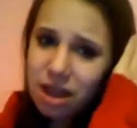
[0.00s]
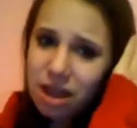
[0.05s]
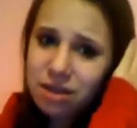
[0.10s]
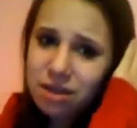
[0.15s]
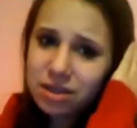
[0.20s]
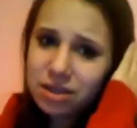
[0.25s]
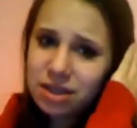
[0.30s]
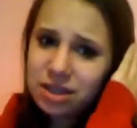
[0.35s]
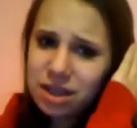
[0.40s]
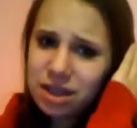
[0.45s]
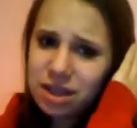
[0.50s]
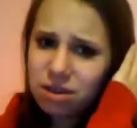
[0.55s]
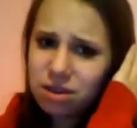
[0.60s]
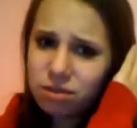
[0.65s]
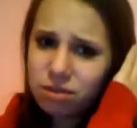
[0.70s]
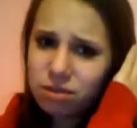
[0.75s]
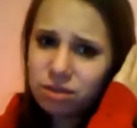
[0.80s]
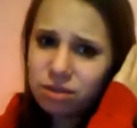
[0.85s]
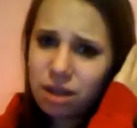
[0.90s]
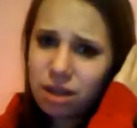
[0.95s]
others say
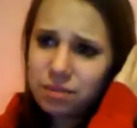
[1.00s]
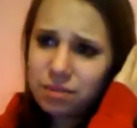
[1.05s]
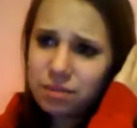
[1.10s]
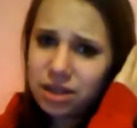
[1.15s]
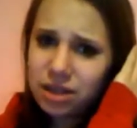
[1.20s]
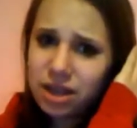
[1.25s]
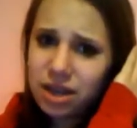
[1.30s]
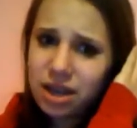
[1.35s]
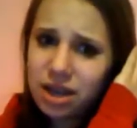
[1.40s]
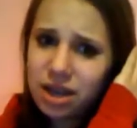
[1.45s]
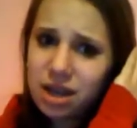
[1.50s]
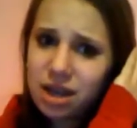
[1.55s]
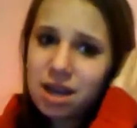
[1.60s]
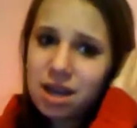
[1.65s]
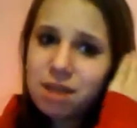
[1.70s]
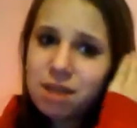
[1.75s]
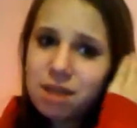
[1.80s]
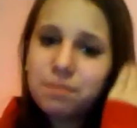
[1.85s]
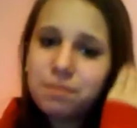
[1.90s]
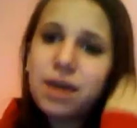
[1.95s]
no, stop singing.
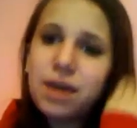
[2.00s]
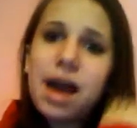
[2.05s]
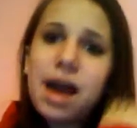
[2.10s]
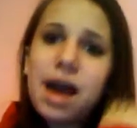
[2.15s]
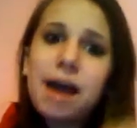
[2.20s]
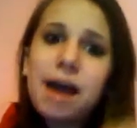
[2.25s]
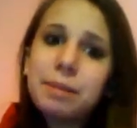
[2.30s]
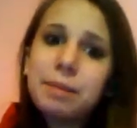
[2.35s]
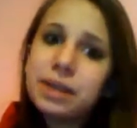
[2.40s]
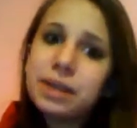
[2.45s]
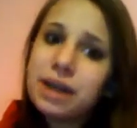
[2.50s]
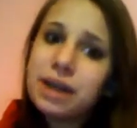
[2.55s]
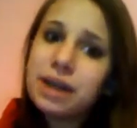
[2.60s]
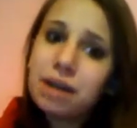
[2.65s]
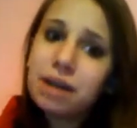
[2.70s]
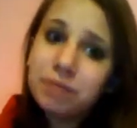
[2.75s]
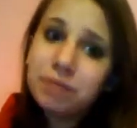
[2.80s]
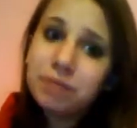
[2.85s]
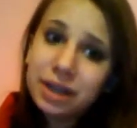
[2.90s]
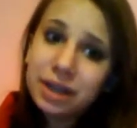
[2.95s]
But I mean, like
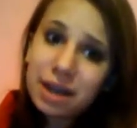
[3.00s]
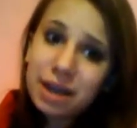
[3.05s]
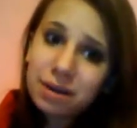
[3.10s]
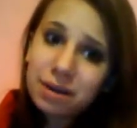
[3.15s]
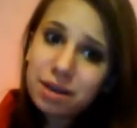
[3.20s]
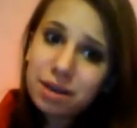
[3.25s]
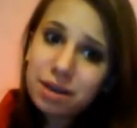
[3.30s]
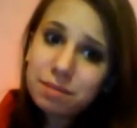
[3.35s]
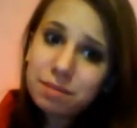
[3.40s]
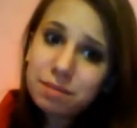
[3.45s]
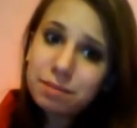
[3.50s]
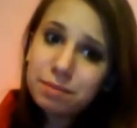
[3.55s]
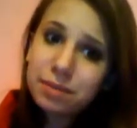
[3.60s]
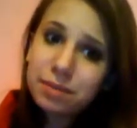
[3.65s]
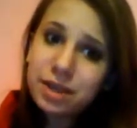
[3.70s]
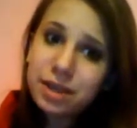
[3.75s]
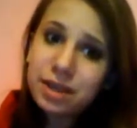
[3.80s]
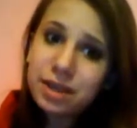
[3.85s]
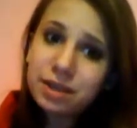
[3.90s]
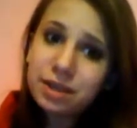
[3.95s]
I don't really care what other
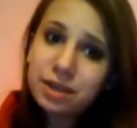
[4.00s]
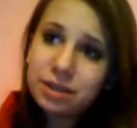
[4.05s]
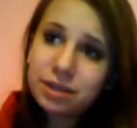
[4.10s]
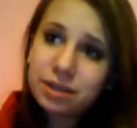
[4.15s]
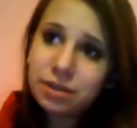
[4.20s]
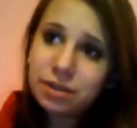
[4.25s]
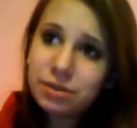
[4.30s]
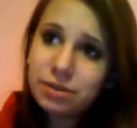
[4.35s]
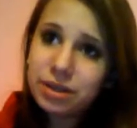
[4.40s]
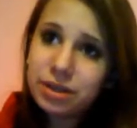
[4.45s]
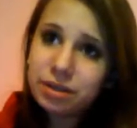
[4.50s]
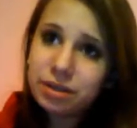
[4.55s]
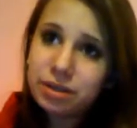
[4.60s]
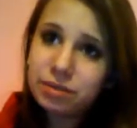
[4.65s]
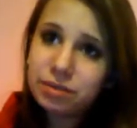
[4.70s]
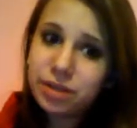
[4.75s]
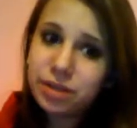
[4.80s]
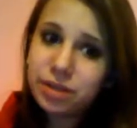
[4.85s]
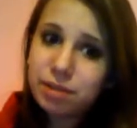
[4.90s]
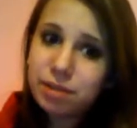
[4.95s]
people think, so it
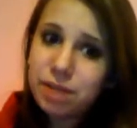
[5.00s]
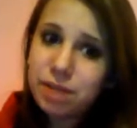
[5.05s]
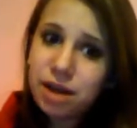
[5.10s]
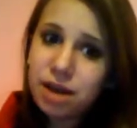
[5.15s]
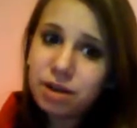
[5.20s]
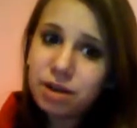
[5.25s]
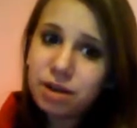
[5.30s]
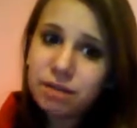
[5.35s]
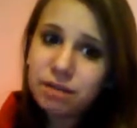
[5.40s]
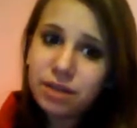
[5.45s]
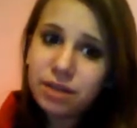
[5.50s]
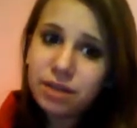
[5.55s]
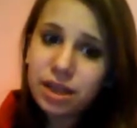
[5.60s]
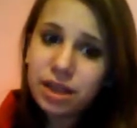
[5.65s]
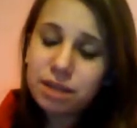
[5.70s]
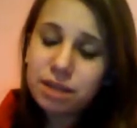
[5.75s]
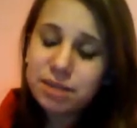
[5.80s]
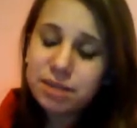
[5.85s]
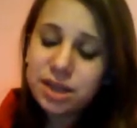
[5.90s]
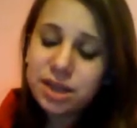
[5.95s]
doesn't really matter if they
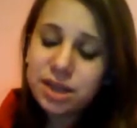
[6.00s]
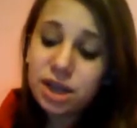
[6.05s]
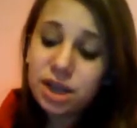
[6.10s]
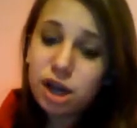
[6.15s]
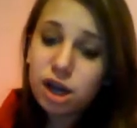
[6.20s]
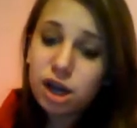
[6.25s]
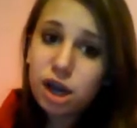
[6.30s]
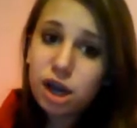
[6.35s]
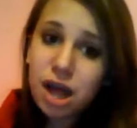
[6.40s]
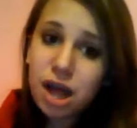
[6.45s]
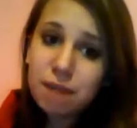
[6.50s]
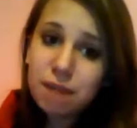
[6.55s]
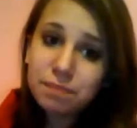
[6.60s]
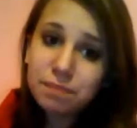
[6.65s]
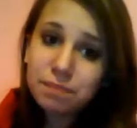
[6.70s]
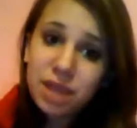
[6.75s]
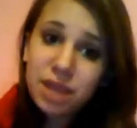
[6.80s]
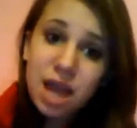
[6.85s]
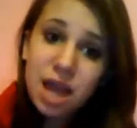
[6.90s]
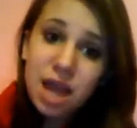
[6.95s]
like sing or not.
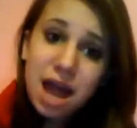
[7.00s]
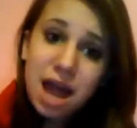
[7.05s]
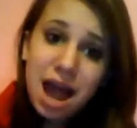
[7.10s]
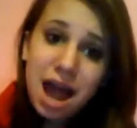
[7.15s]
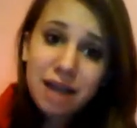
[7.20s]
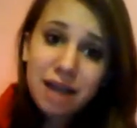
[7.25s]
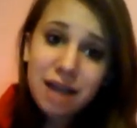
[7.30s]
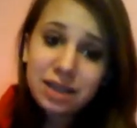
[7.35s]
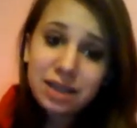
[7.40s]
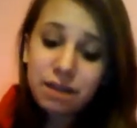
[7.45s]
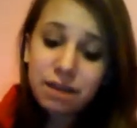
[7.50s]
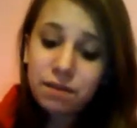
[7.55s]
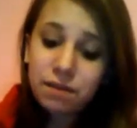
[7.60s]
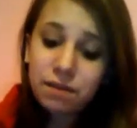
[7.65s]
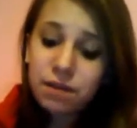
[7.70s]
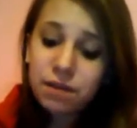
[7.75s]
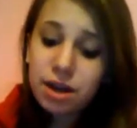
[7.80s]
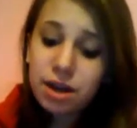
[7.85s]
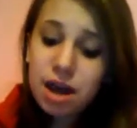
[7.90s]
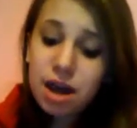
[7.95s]
I sing
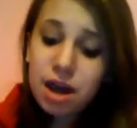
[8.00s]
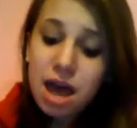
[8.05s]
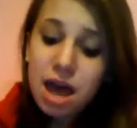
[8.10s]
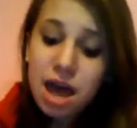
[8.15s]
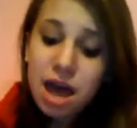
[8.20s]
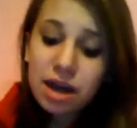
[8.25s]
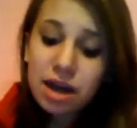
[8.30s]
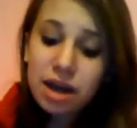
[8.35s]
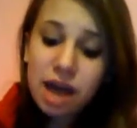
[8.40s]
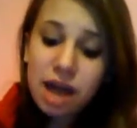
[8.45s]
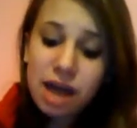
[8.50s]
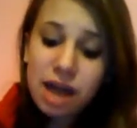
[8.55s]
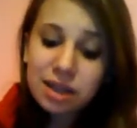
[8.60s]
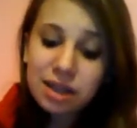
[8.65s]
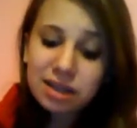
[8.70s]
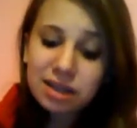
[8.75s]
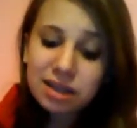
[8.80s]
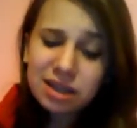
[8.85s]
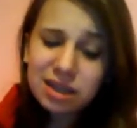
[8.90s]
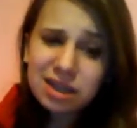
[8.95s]
for fun, and I
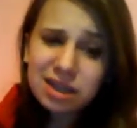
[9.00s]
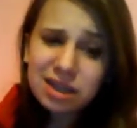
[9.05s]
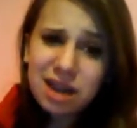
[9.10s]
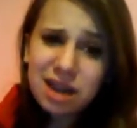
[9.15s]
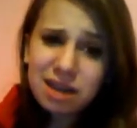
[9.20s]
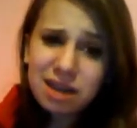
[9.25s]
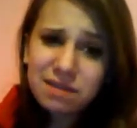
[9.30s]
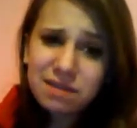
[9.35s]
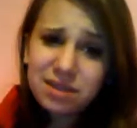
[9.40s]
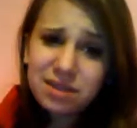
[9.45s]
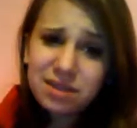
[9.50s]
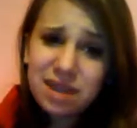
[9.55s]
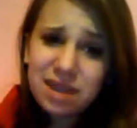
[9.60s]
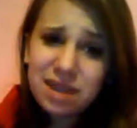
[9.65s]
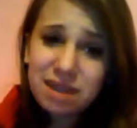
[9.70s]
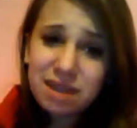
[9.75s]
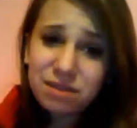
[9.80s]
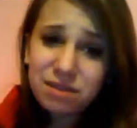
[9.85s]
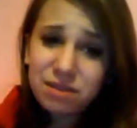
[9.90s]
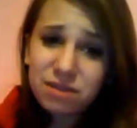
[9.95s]
guess I kind of
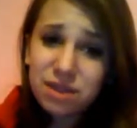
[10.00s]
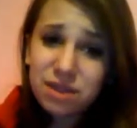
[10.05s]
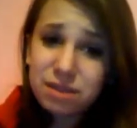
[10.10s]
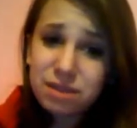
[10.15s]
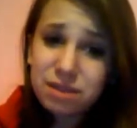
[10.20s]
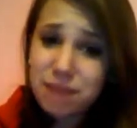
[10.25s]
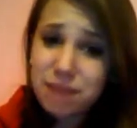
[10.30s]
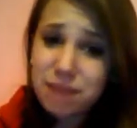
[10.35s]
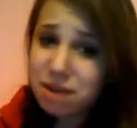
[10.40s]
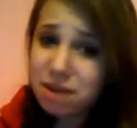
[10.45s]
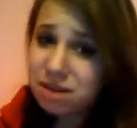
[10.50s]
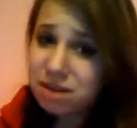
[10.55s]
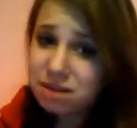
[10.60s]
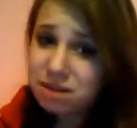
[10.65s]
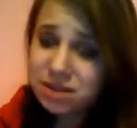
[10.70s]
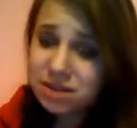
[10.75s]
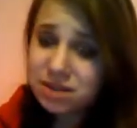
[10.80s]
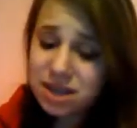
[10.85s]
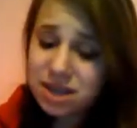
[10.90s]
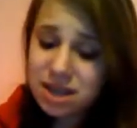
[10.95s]
sang for fun back when I
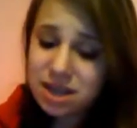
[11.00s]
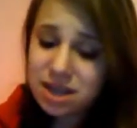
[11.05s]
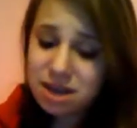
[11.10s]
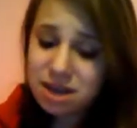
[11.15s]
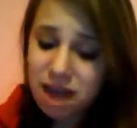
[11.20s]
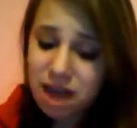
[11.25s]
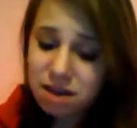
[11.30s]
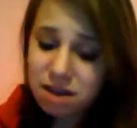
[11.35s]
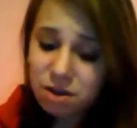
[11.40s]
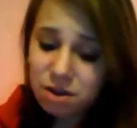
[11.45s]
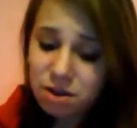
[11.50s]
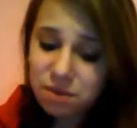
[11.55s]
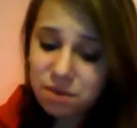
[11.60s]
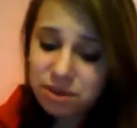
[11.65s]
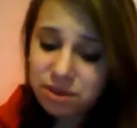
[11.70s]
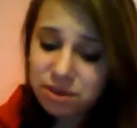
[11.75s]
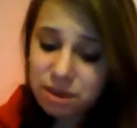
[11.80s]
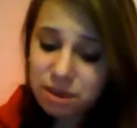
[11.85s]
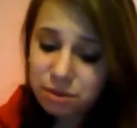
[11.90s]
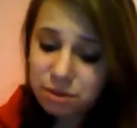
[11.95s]
was a kid. I don't know
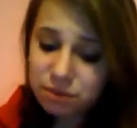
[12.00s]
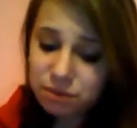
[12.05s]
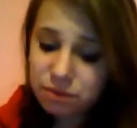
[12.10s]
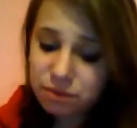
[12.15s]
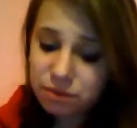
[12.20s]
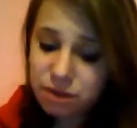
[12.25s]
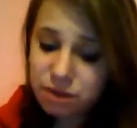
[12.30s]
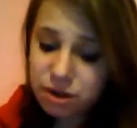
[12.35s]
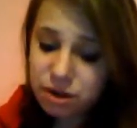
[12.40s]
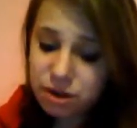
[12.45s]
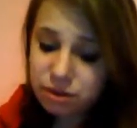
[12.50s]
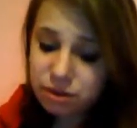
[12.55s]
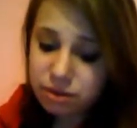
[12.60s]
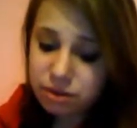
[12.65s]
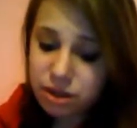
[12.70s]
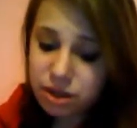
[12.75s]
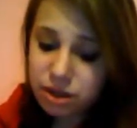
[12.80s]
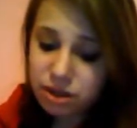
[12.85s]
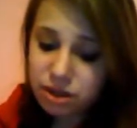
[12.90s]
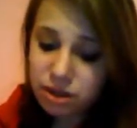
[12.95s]
if that was for fun or
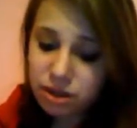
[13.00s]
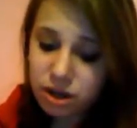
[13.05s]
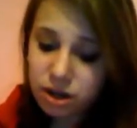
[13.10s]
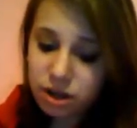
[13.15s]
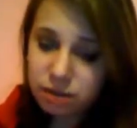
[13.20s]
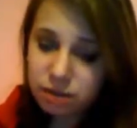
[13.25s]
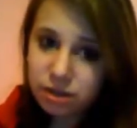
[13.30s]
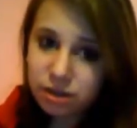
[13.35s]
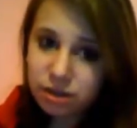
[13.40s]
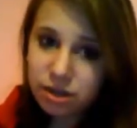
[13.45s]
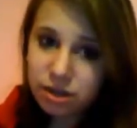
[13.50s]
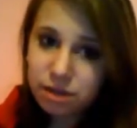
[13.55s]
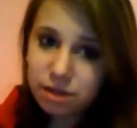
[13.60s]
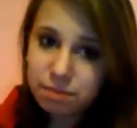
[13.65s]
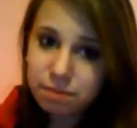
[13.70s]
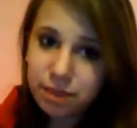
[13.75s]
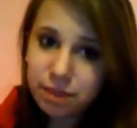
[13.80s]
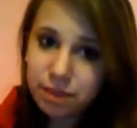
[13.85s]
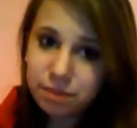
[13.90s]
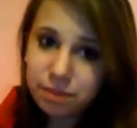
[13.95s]
because I thought I was good,
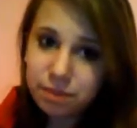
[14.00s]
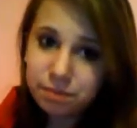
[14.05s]
but